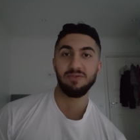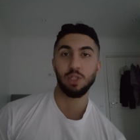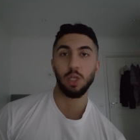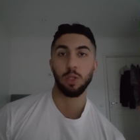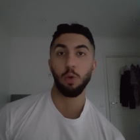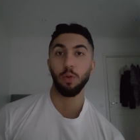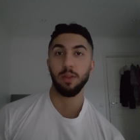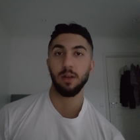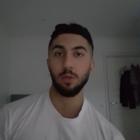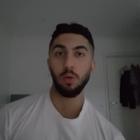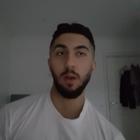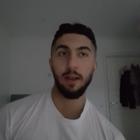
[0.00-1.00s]
which I told her
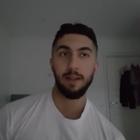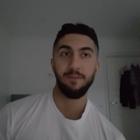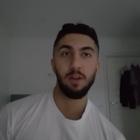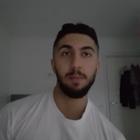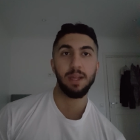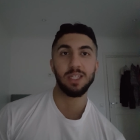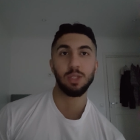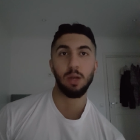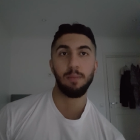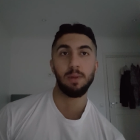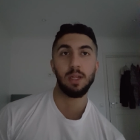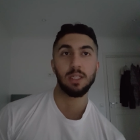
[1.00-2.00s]
to like film Instagram